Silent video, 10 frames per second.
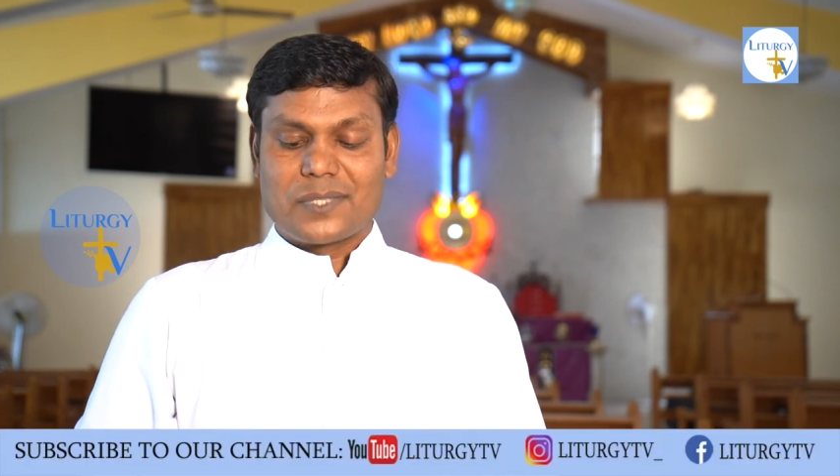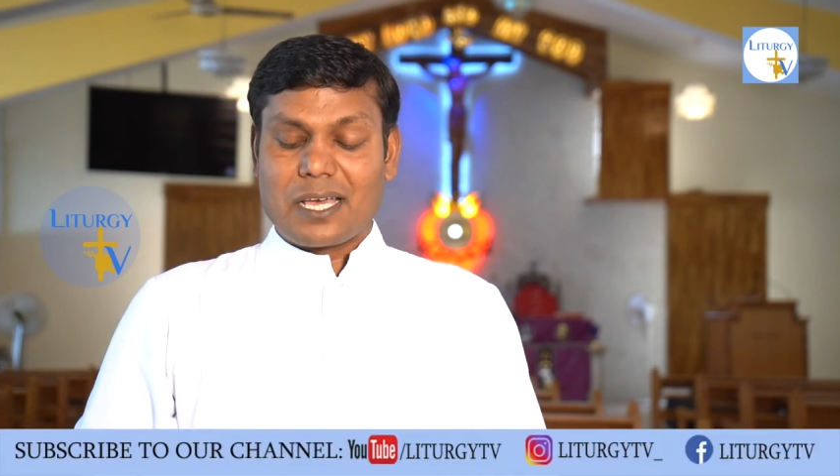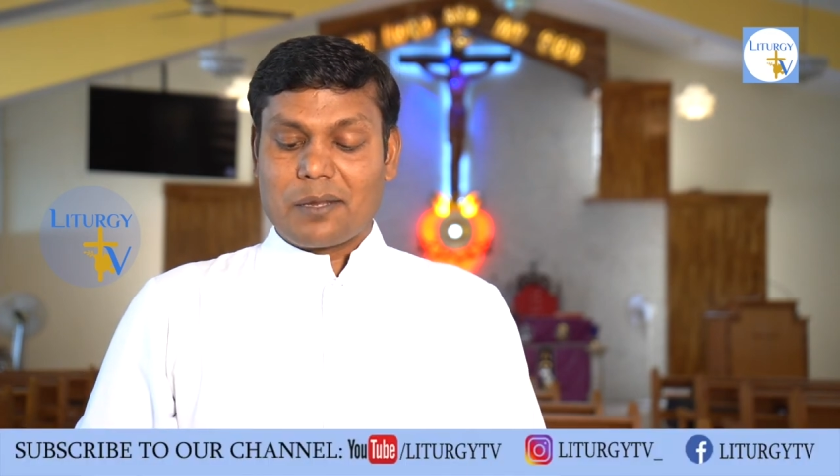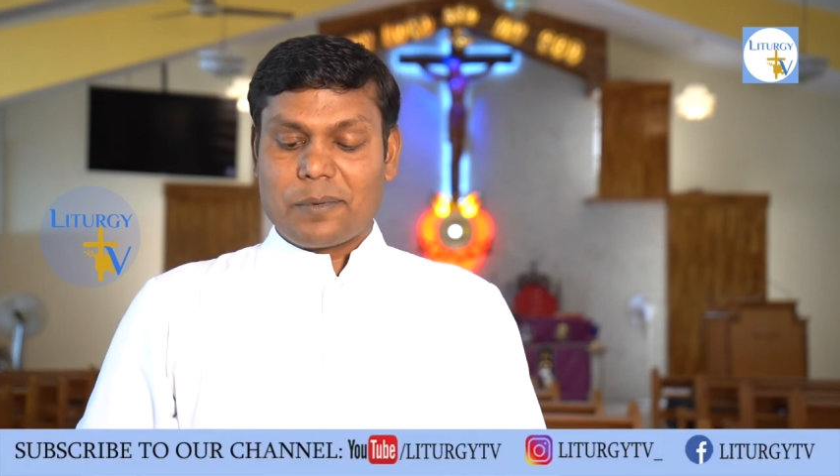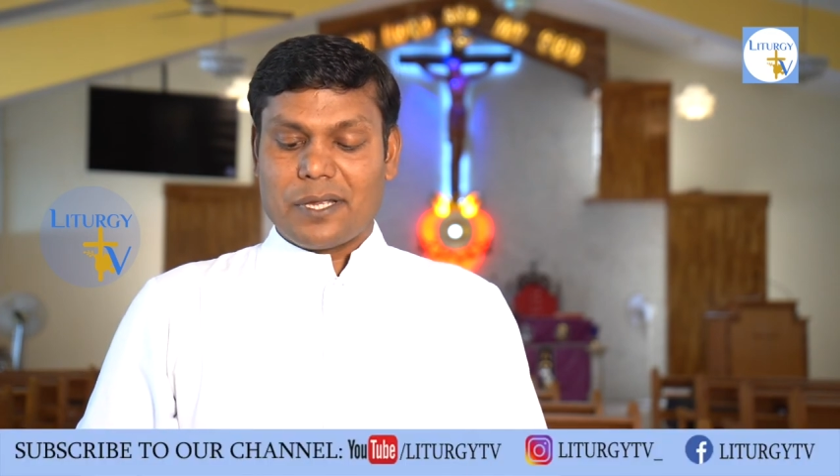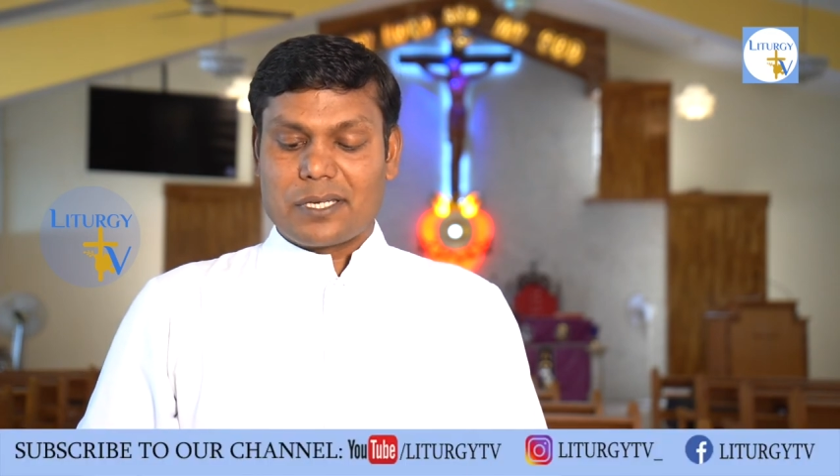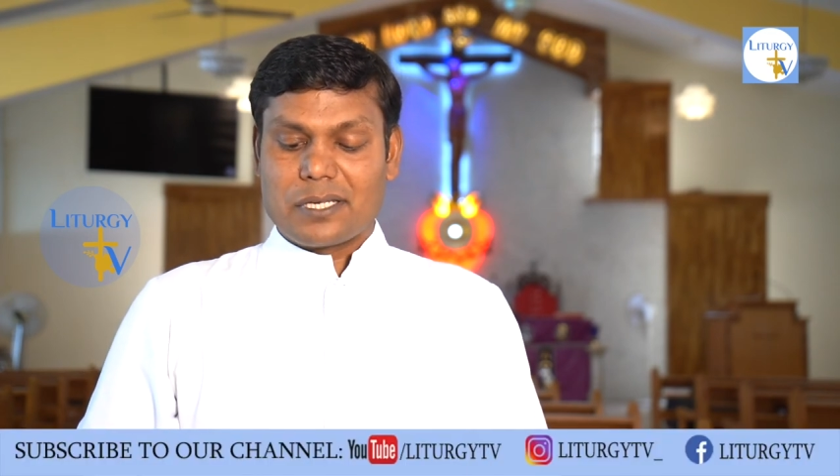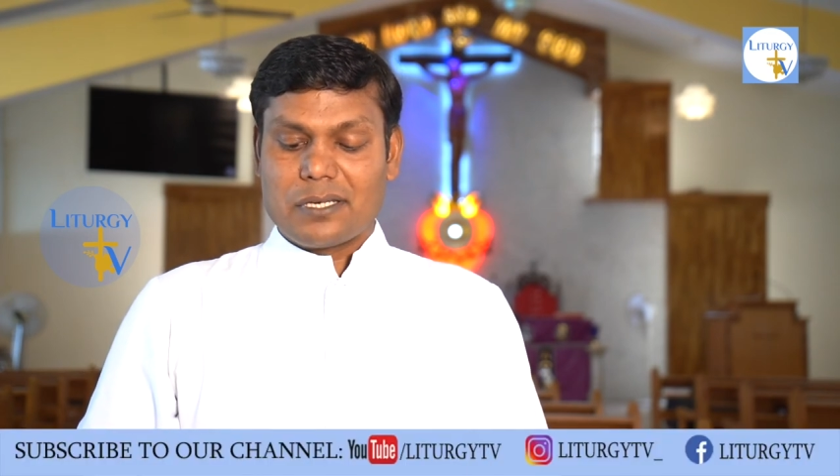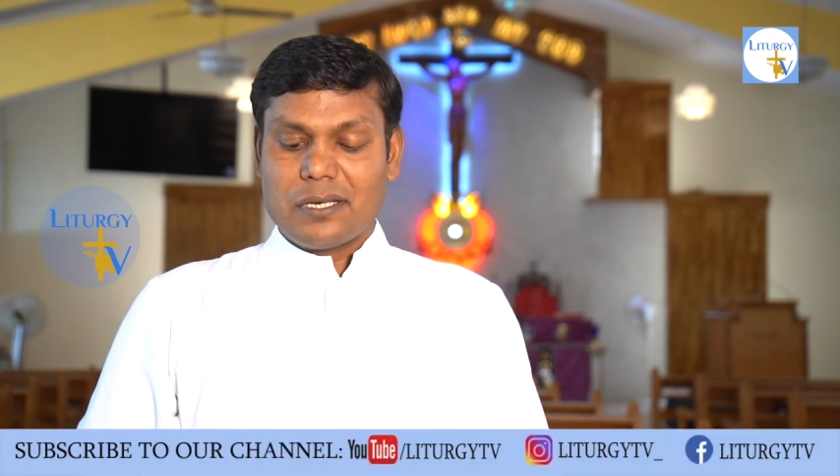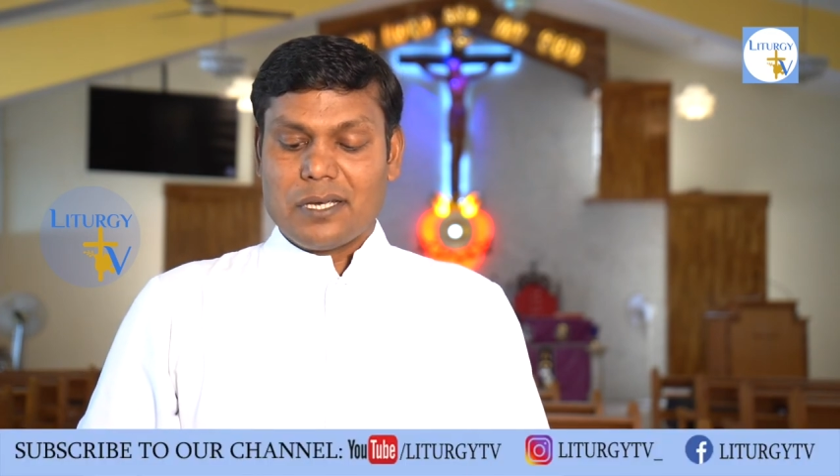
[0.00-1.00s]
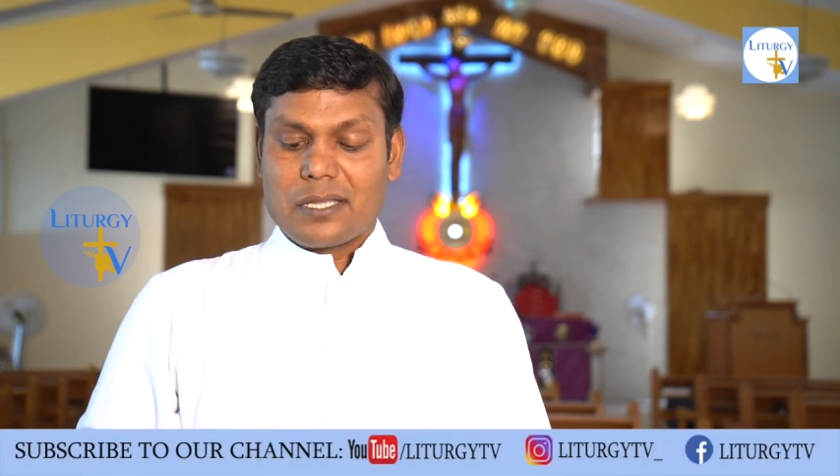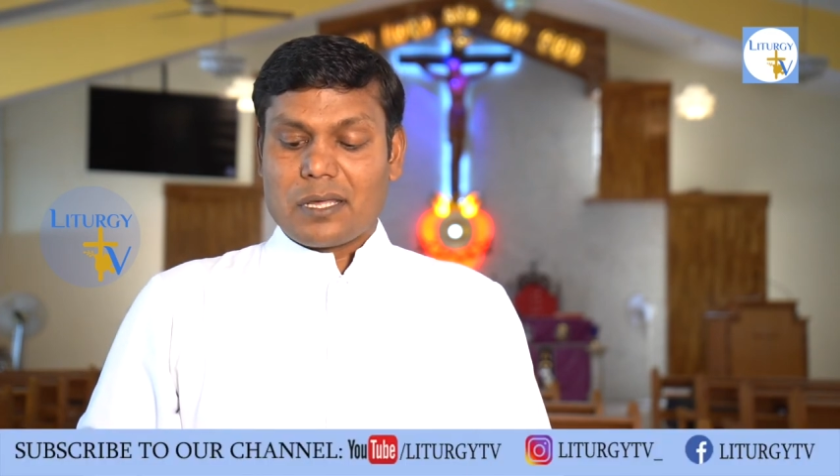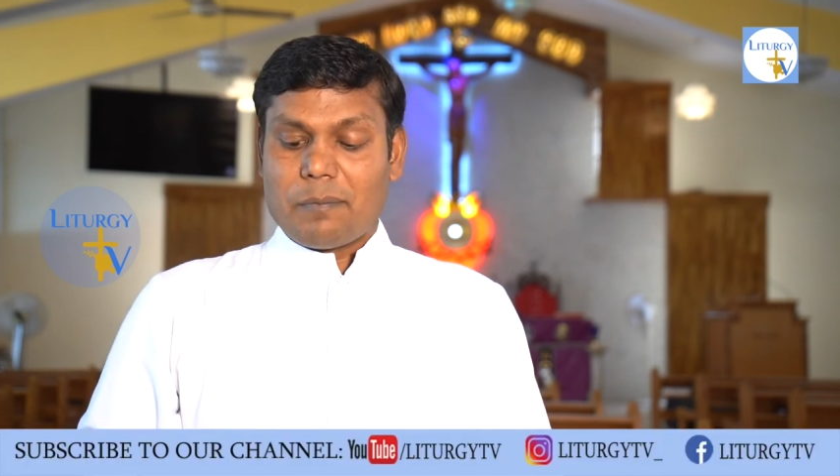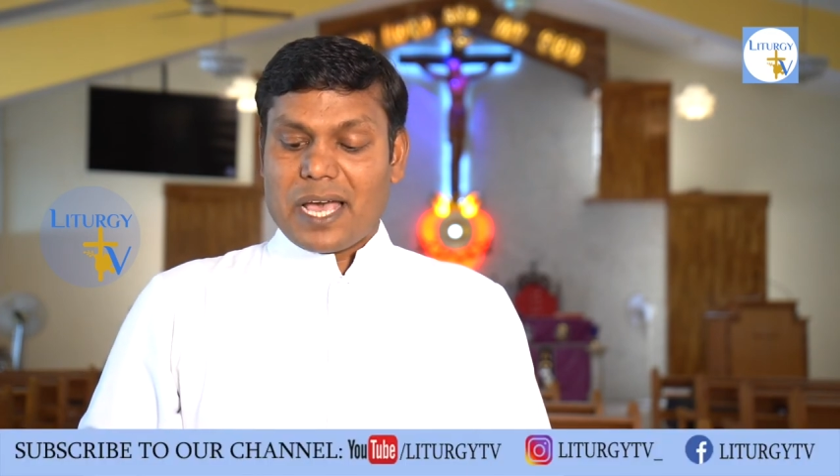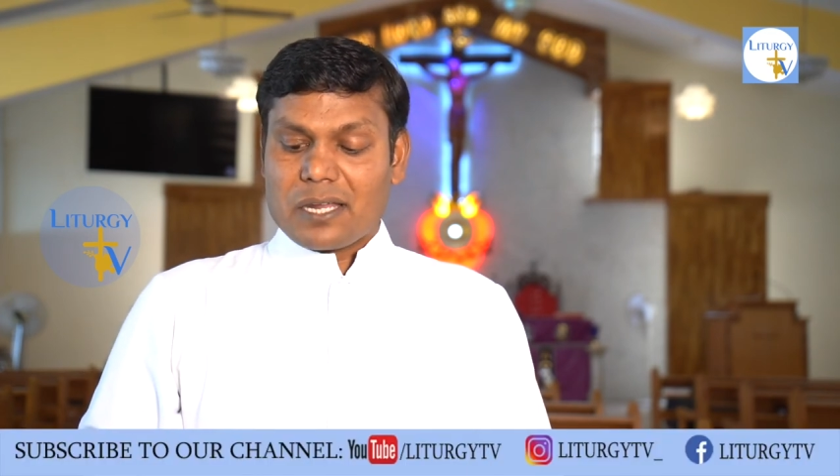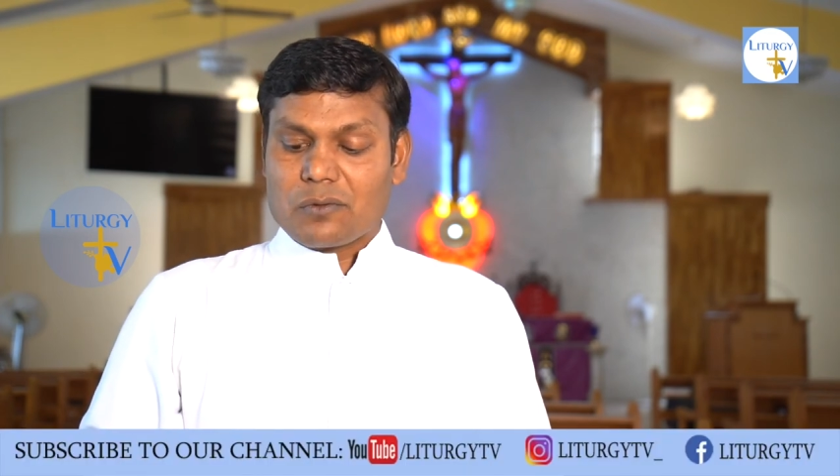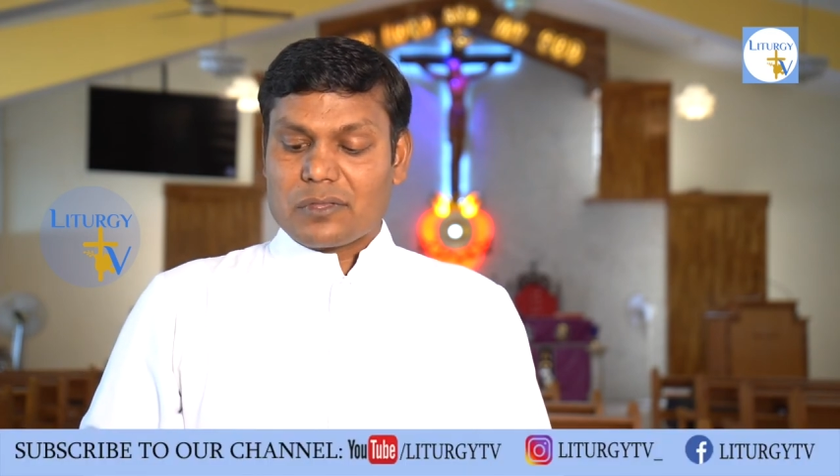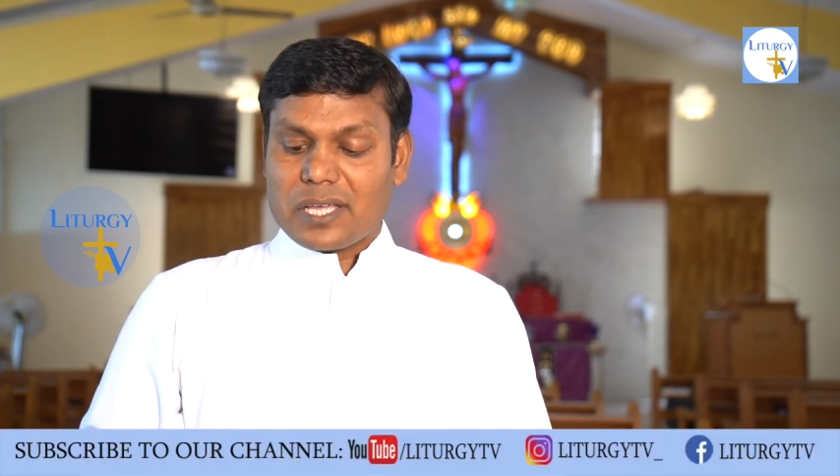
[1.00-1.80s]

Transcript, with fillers: I repeat, the man who